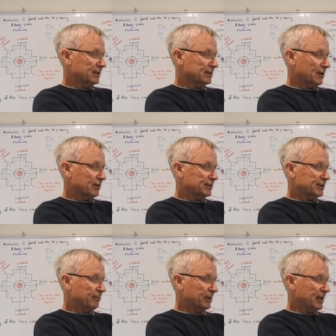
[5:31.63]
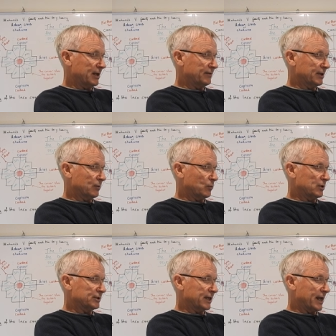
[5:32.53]
So some believed it
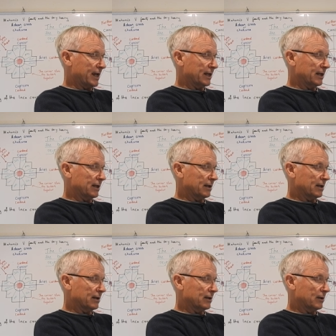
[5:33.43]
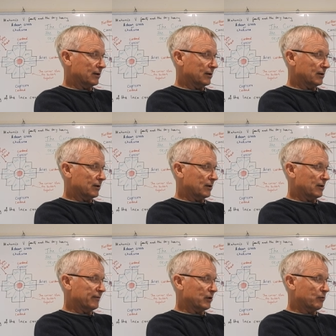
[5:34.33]
was an anchor
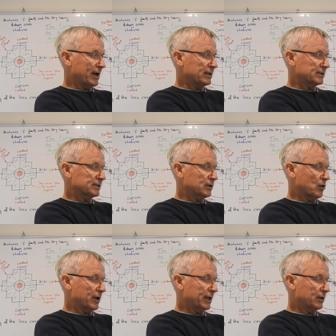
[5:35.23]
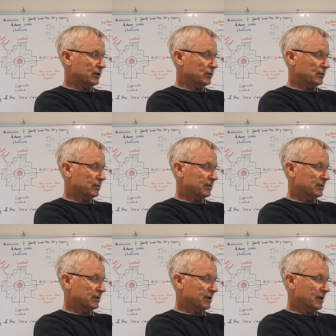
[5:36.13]
of a great sky canoe
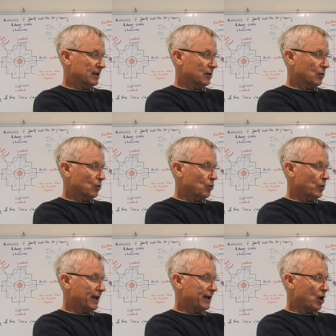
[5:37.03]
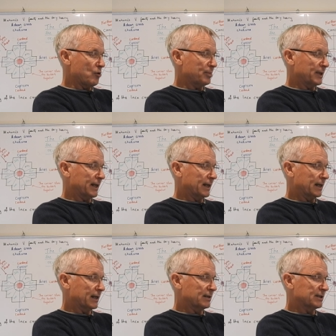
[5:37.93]
or an
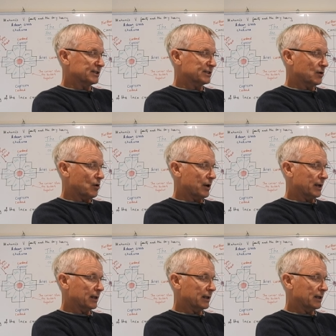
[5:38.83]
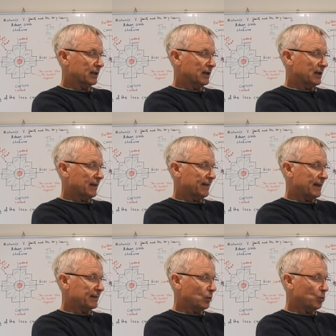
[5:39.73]
opening in the sky
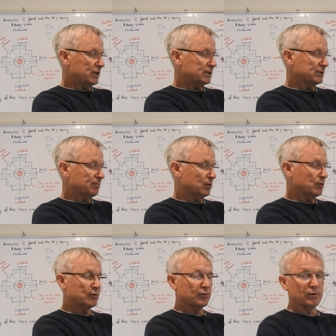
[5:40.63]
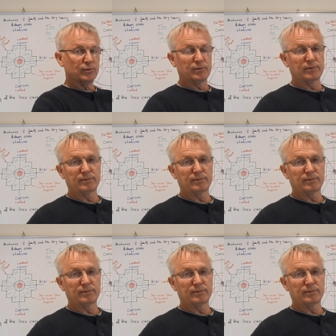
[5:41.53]
that the winds blew through.